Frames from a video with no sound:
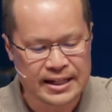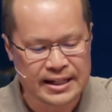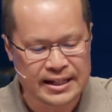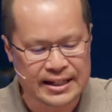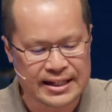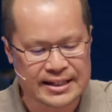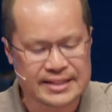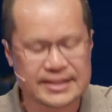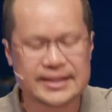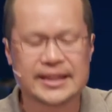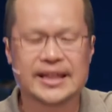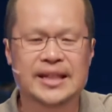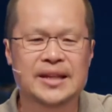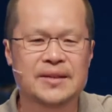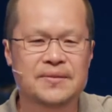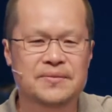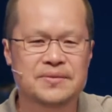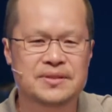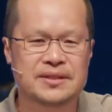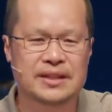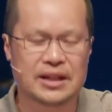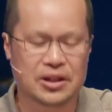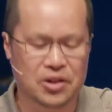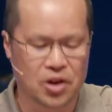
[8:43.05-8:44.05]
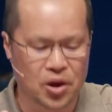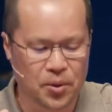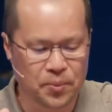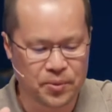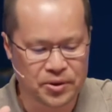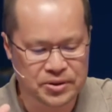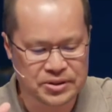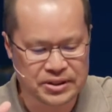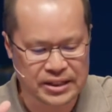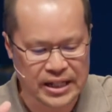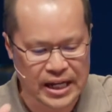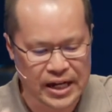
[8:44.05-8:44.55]
It seems that
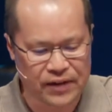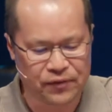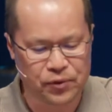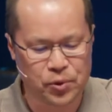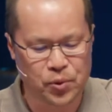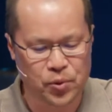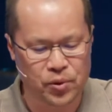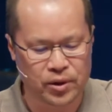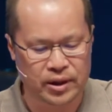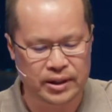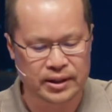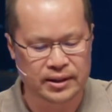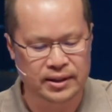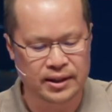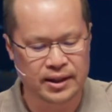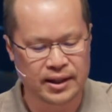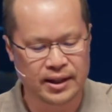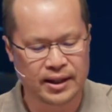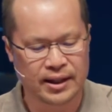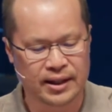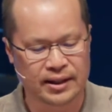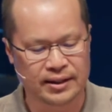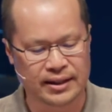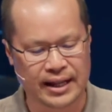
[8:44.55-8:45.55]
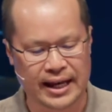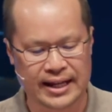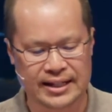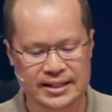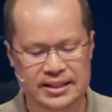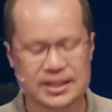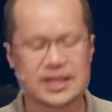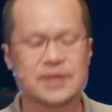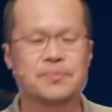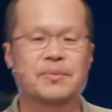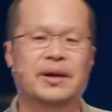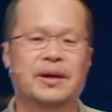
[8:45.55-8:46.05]
almost everyone
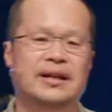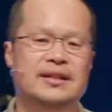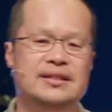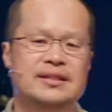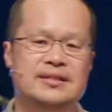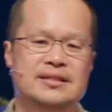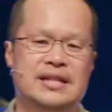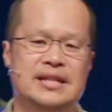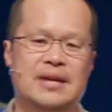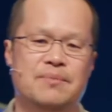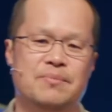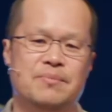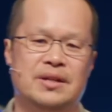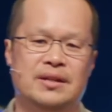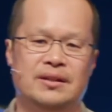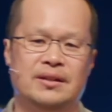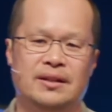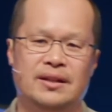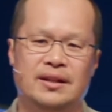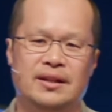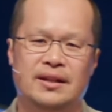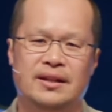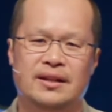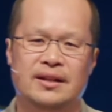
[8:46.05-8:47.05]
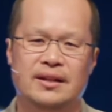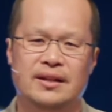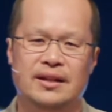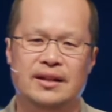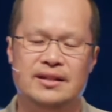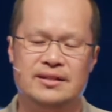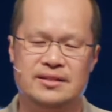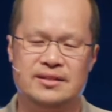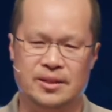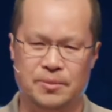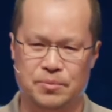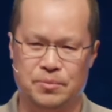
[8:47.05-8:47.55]
likes to make a statement
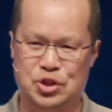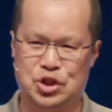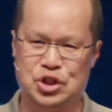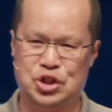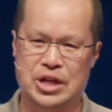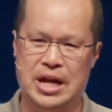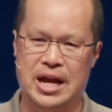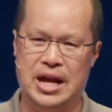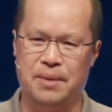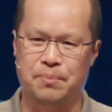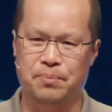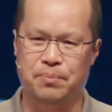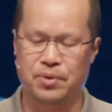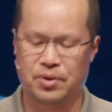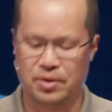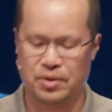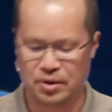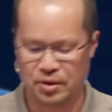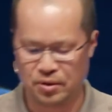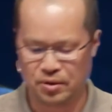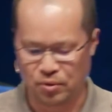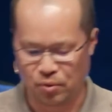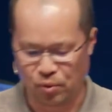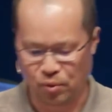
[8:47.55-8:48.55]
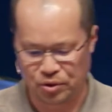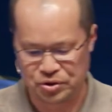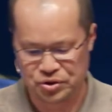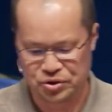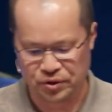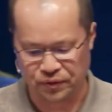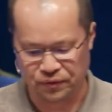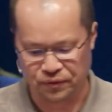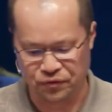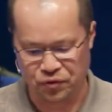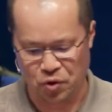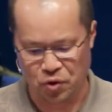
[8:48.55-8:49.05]
in some shape or
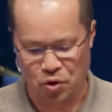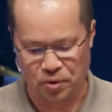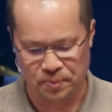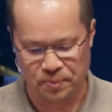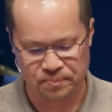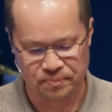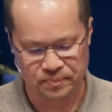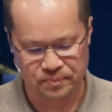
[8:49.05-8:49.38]
some form.